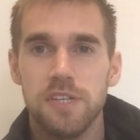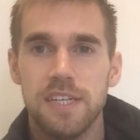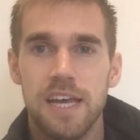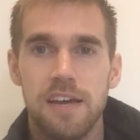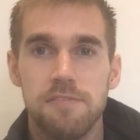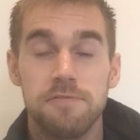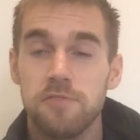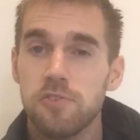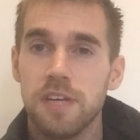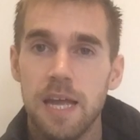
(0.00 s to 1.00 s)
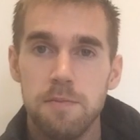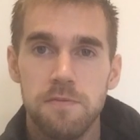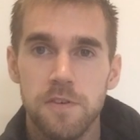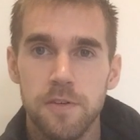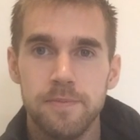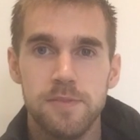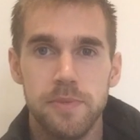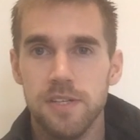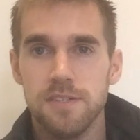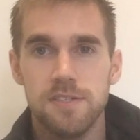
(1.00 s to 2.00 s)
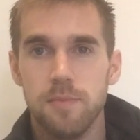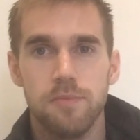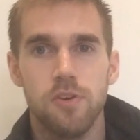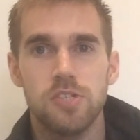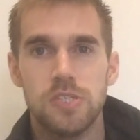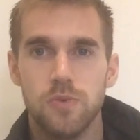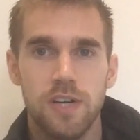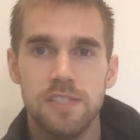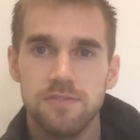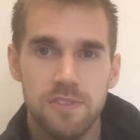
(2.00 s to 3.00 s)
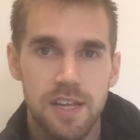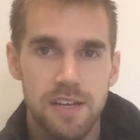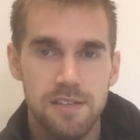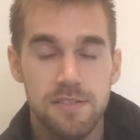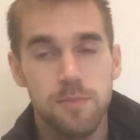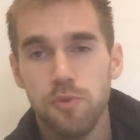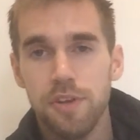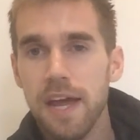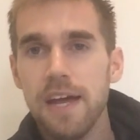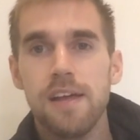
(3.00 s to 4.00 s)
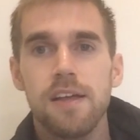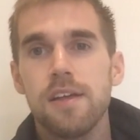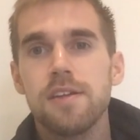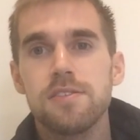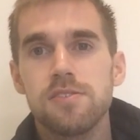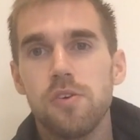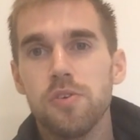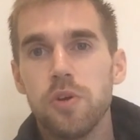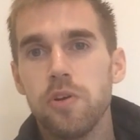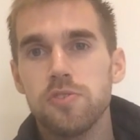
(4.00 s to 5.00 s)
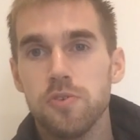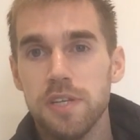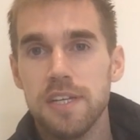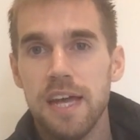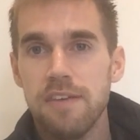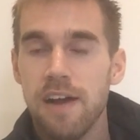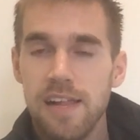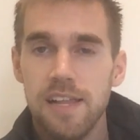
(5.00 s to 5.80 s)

You need to have full game films, because some coaches will ask for that, some will not. So you also need to have